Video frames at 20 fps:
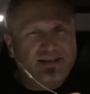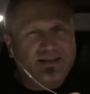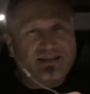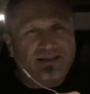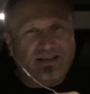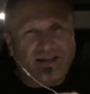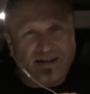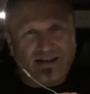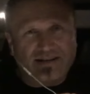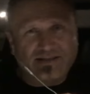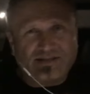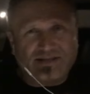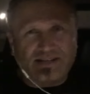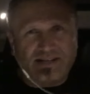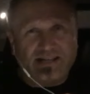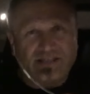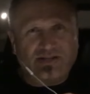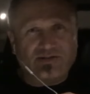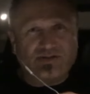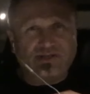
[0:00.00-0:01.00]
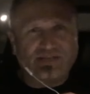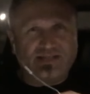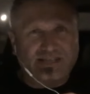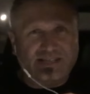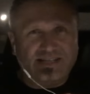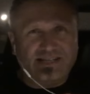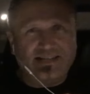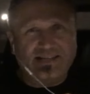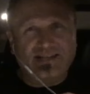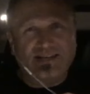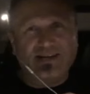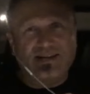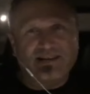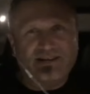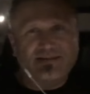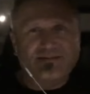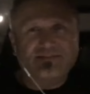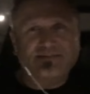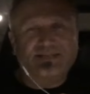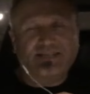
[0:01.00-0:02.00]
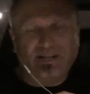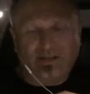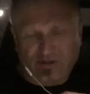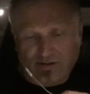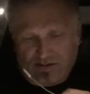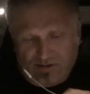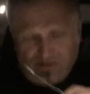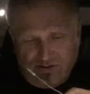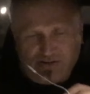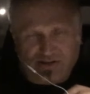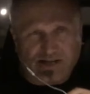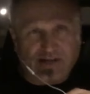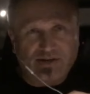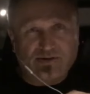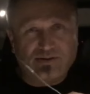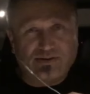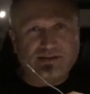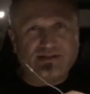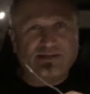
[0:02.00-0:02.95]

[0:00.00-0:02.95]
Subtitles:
Lots of interesting characters out,